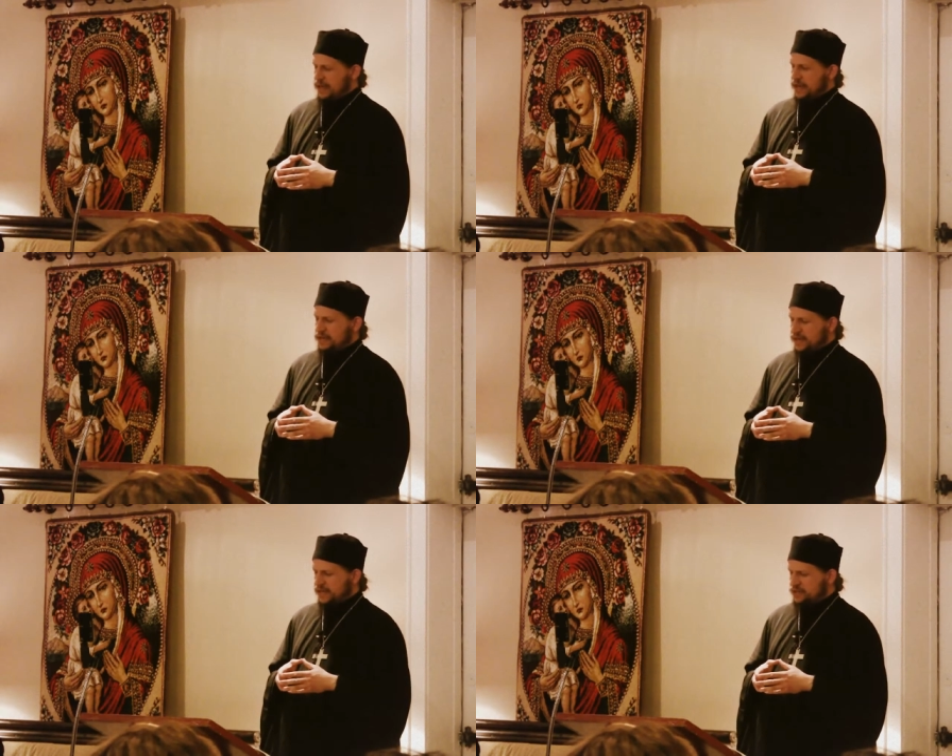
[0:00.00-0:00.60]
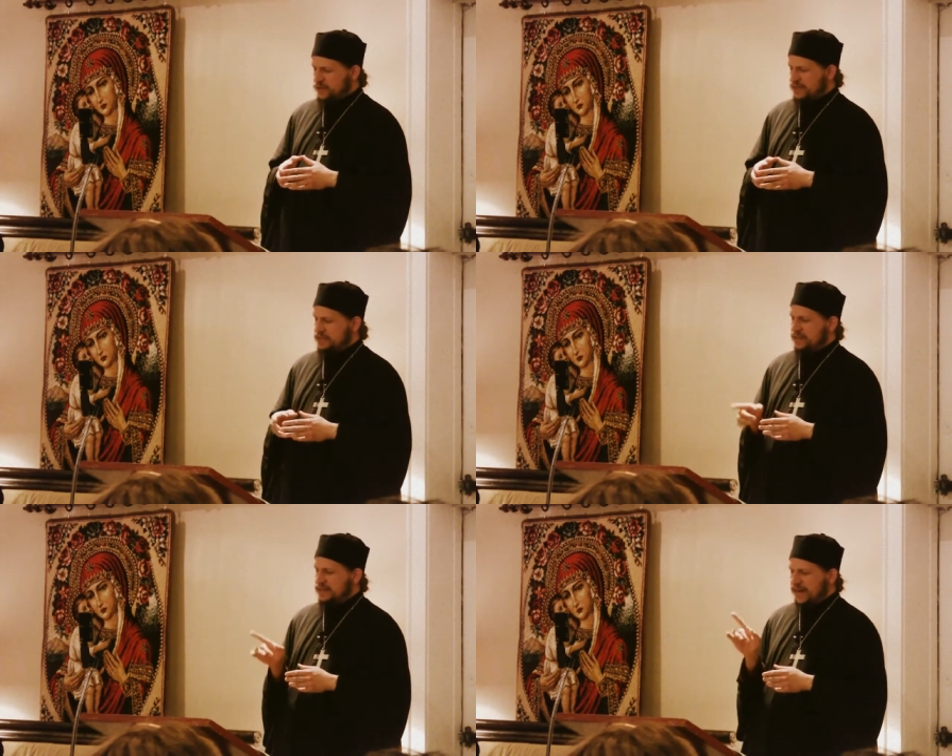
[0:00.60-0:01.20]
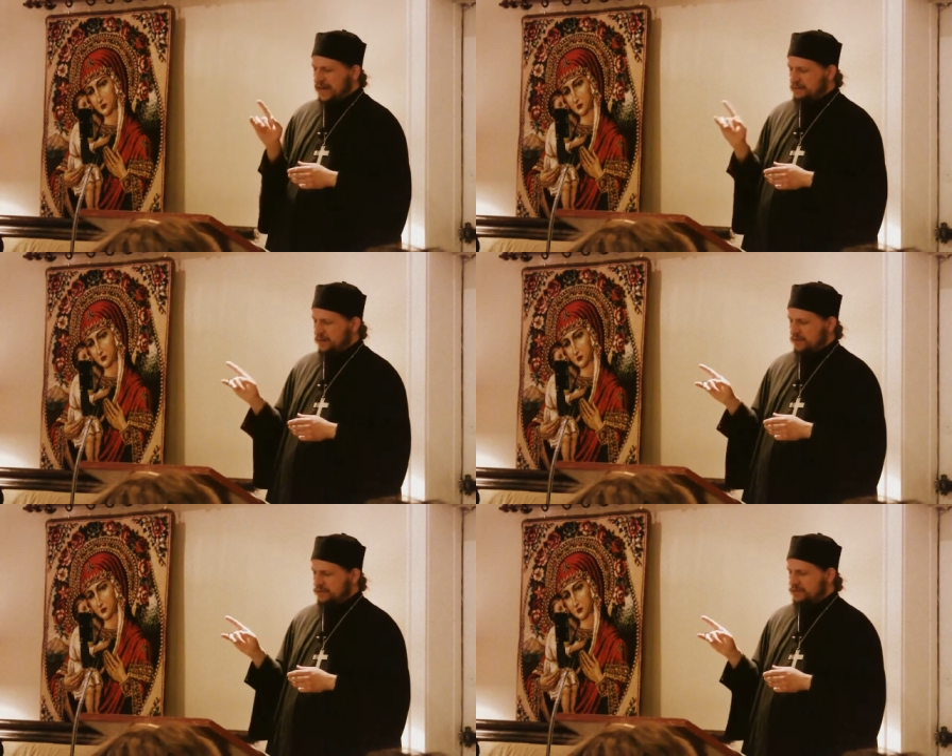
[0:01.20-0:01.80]
And then he addressed the
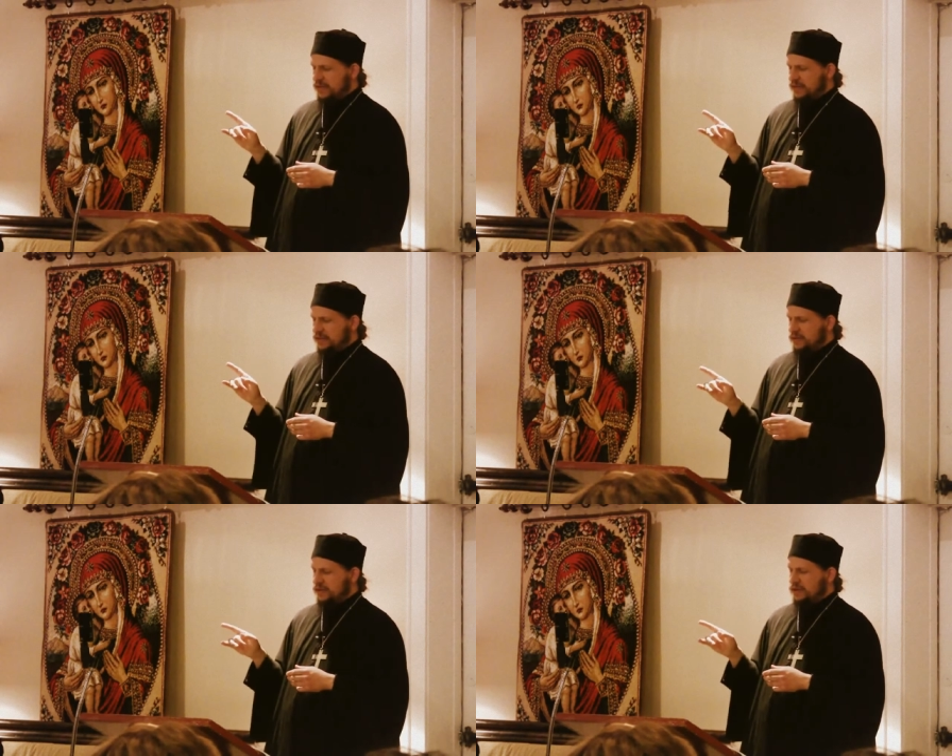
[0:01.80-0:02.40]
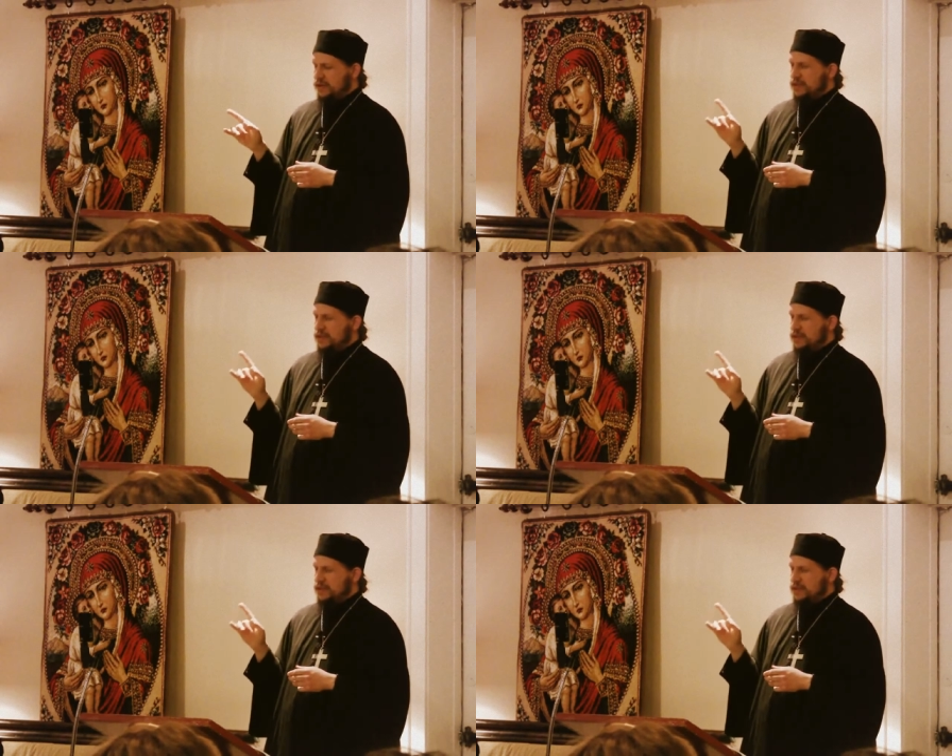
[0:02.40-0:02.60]
godmother, telling her,